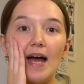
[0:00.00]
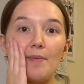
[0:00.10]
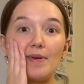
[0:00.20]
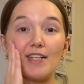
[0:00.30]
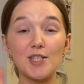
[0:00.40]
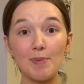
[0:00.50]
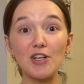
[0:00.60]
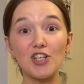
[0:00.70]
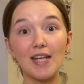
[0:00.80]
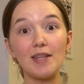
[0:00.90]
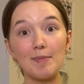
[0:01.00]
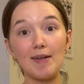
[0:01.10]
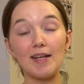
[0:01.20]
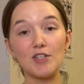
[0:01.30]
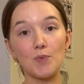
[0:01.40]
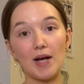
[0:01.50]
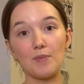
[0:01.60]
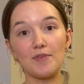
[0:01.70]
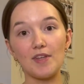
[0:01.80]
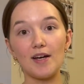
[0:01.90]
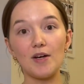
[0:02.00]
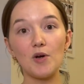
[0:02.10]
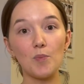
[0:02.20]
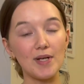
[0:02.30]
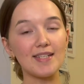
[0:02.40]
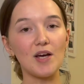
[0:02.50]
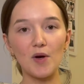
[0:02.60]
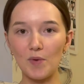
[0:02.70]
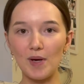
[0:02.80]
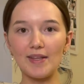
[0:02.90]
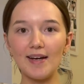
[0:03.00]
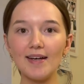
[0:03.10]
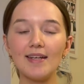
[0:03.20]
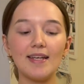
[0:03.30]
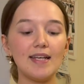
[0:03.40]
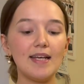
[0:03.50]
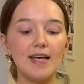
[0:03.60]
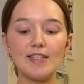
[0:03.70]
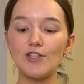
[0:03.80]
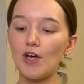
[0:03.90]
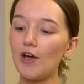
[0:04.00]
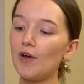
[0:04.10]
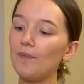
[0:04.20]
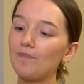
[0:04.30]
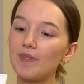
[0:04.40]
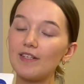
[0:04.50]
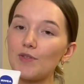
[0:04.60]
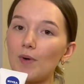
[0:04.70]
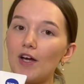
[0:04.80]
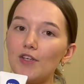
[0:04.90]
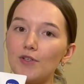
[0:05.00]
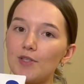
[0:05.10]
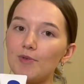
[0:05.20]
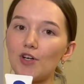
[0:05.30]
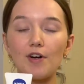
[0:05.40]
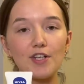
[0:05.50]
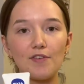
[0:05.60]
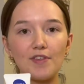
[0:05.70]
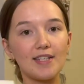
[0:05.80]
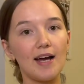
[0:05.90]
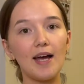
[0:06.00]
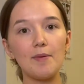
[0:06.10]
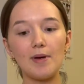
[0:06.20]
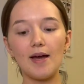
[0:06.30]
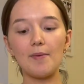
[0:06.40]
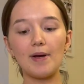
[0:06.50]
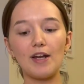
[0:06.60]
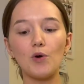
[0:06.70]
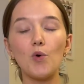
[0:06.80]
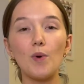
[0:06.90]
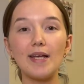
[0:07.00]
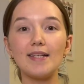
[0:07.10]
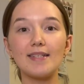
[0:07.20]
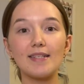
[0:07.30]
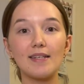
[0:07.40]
especially at the minute as well with the winter weather. So this is what I use the majority of the time, and I always